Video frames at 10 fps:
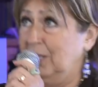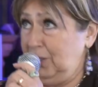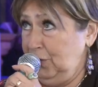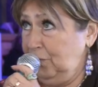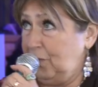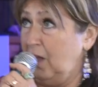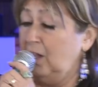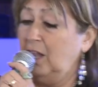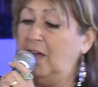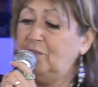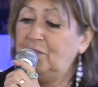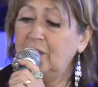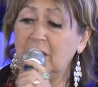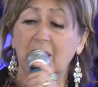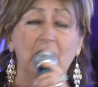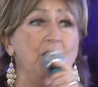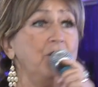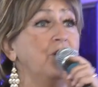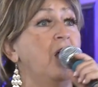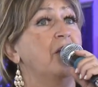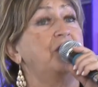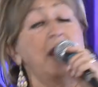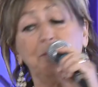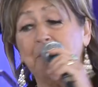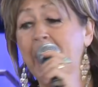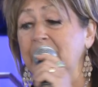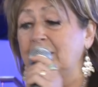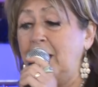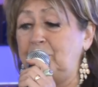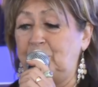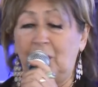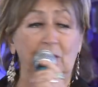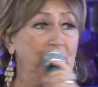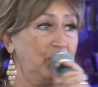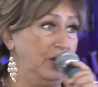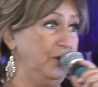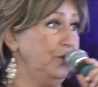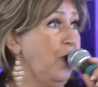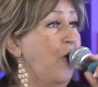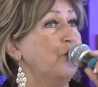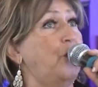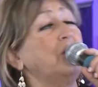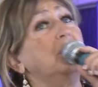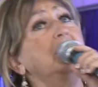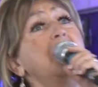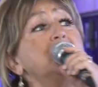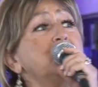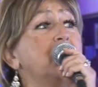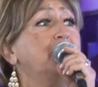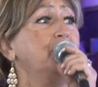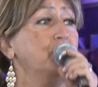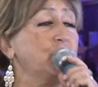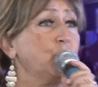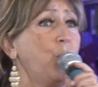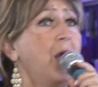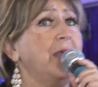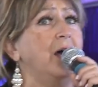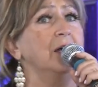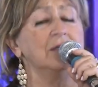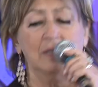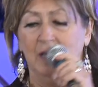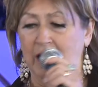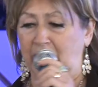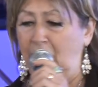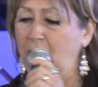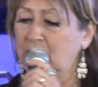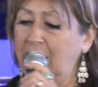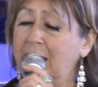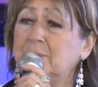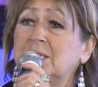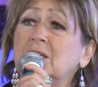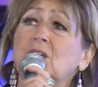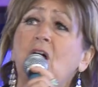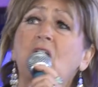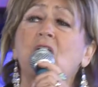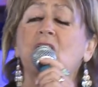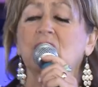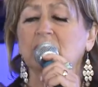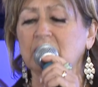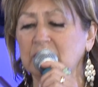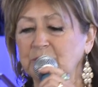In the fall of the year, they pack up their gear for a lunch in the Schryer and all camps along.